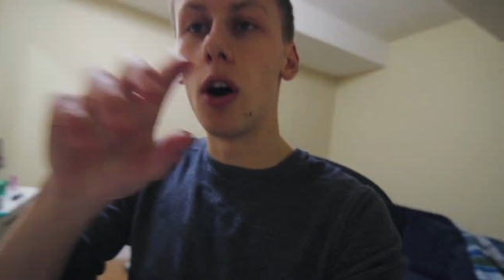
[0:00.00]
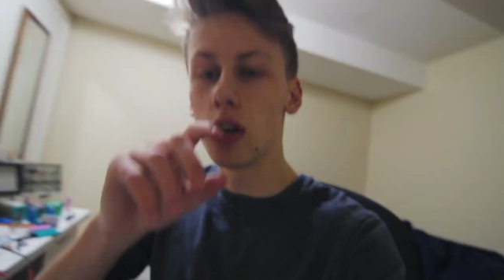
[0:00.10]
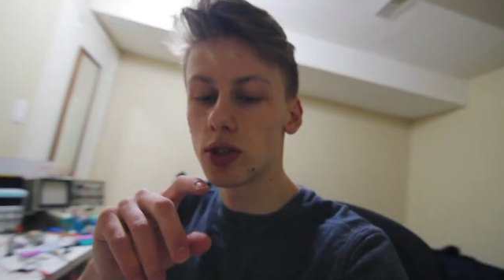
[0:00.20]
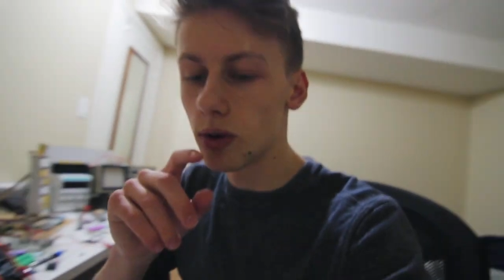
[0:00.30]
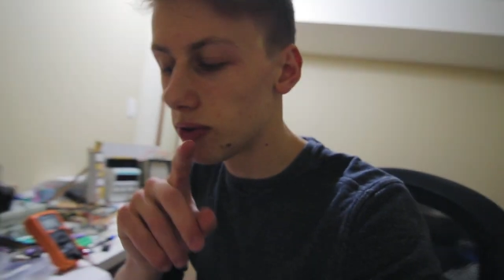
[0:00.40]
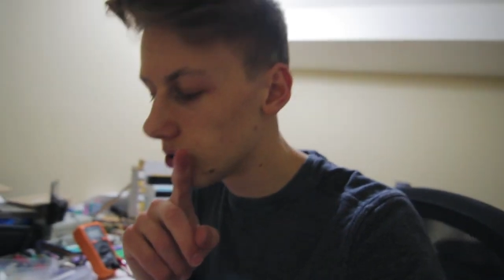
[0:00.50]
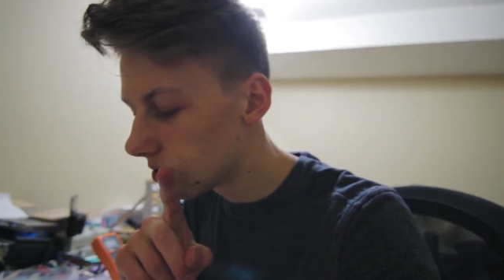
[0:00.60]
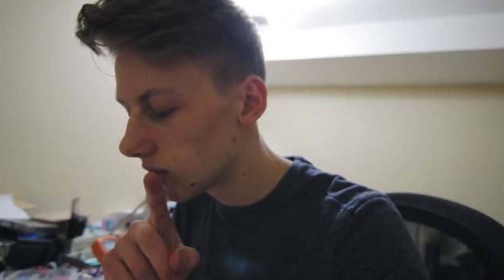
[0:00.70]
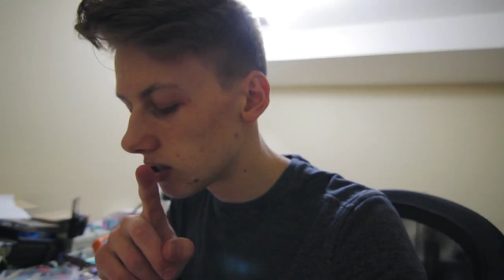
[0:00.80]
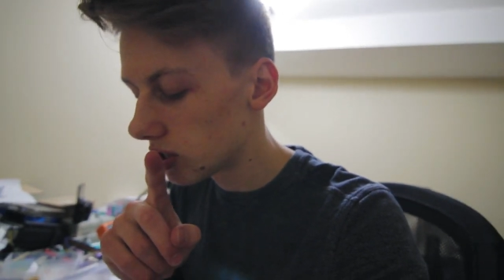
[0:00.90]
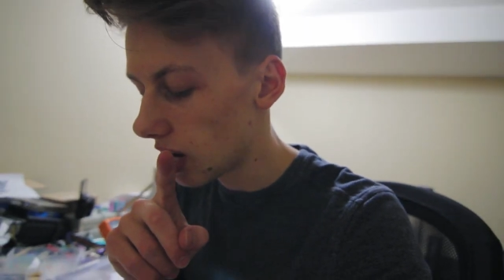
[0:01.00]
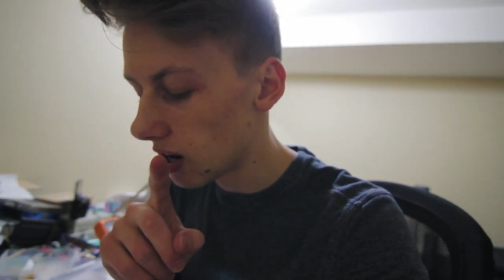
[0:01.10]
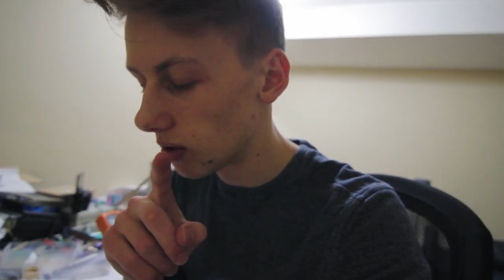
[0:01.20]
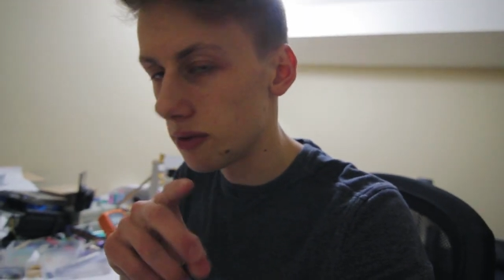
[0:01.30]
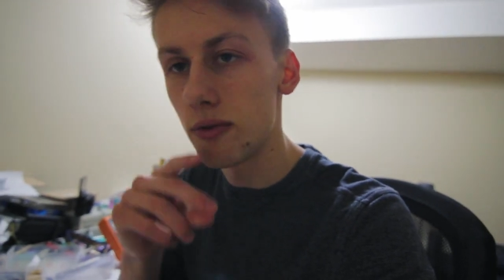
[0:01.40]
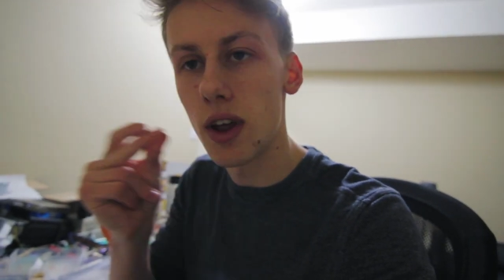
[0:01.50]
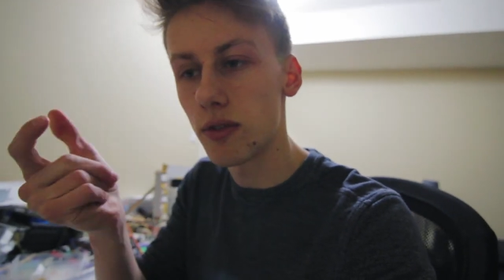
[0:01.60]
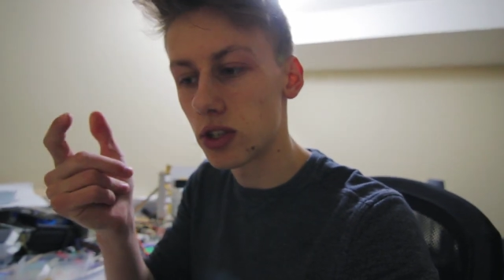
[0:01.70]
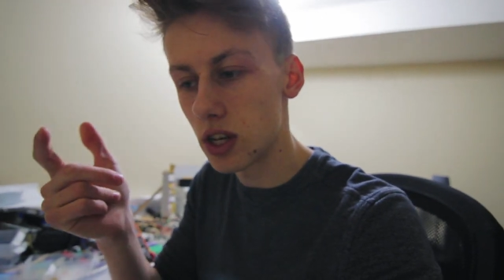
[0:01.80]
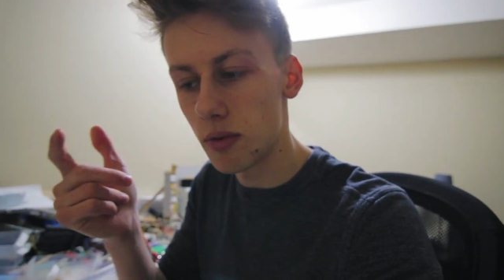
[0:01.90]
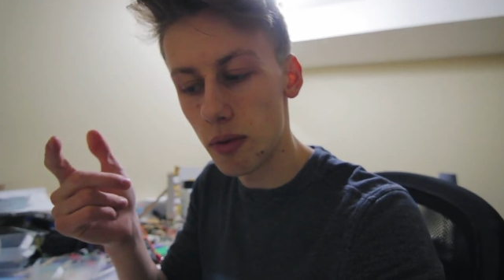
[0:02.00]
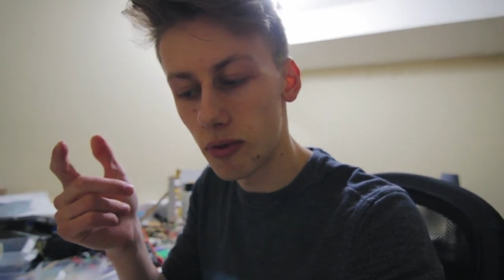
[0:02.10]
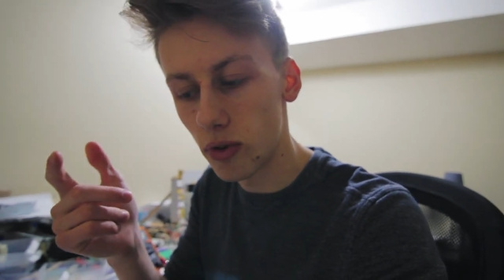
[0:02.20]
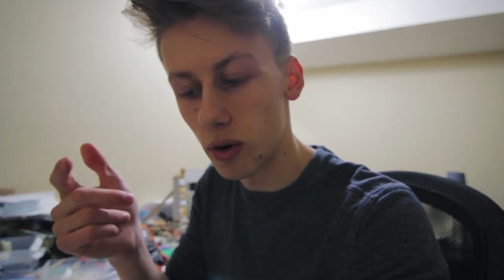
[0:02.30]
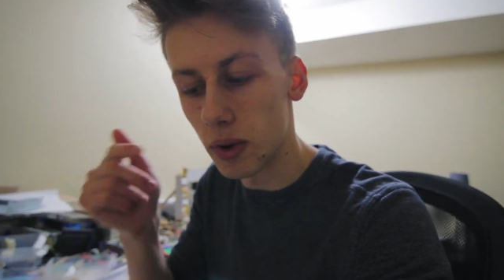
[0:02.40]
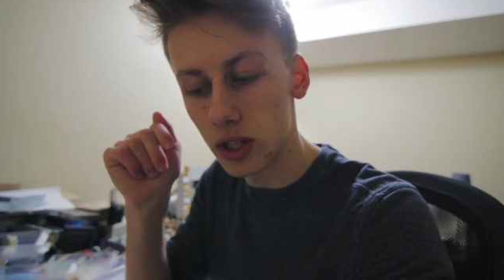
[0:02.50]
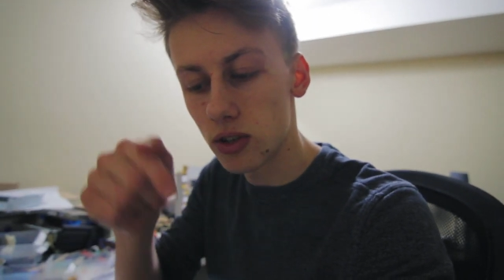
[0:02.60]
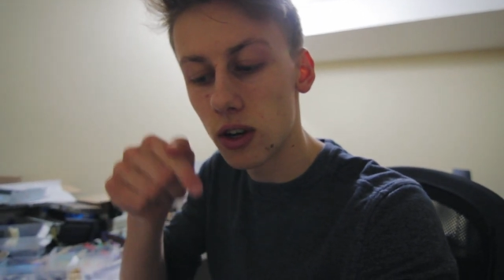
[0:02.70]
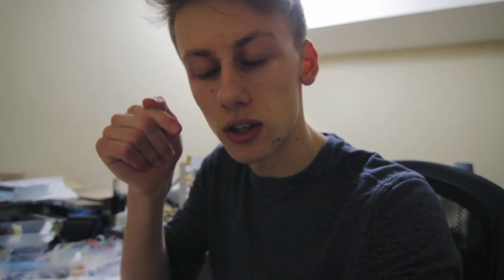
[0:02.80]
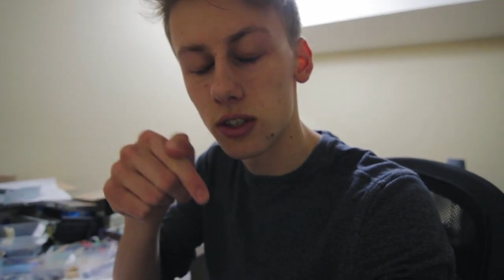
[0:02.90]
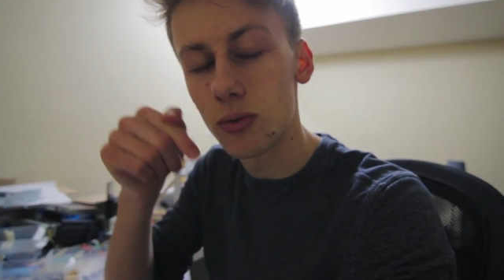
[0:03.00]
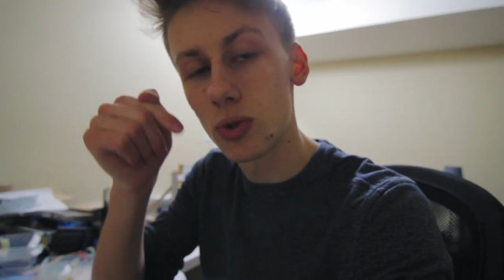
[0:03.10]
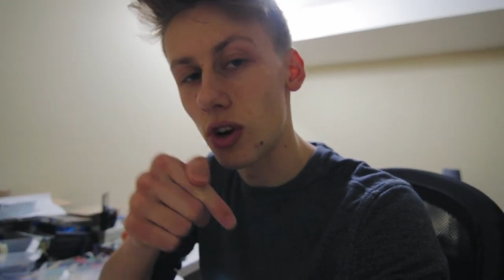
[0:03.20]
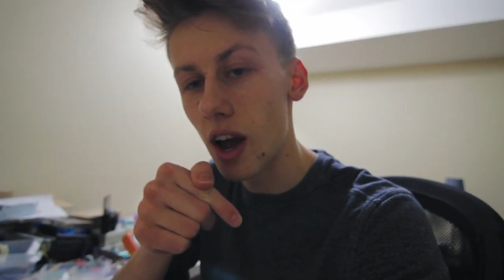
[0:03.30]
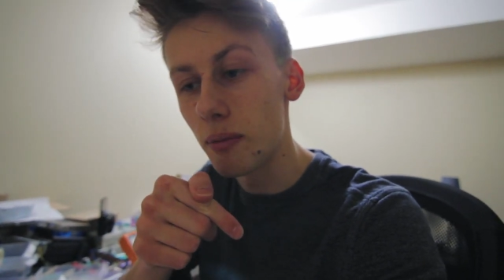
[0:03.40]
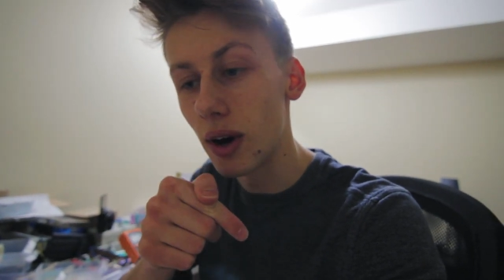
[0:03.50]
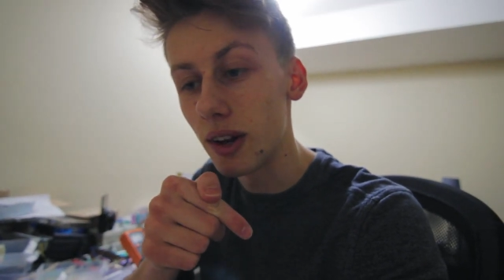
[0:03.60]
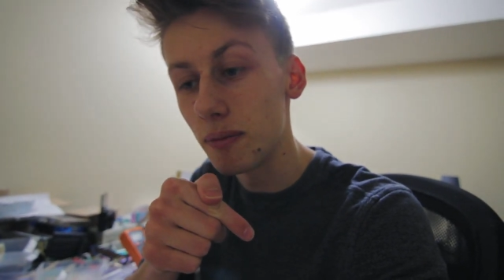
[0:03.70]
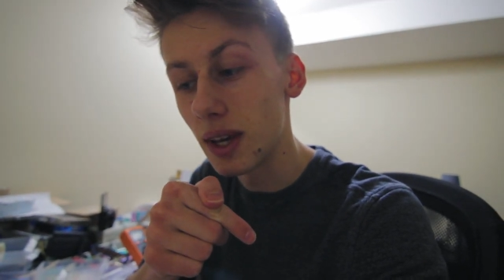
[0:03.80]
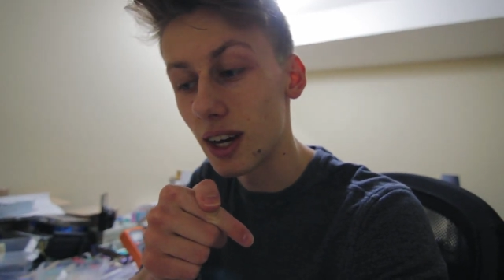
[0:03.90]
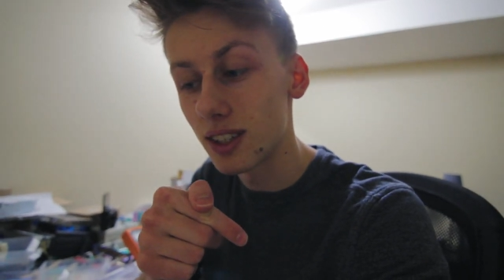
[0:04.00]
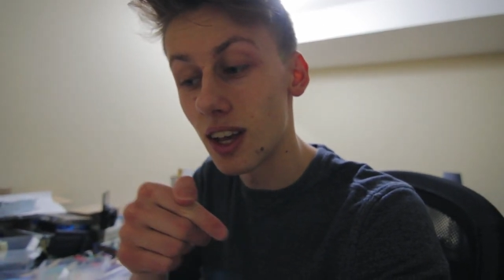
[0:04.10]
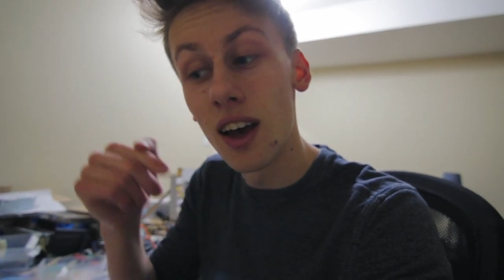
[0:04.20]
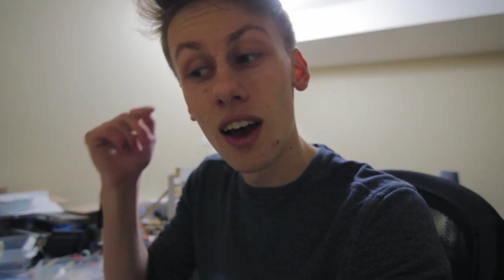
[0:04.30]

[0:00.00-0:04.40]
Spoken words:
Also, if you're new to this channel, if you've never seen me before, make sure you hit that subscribe button, because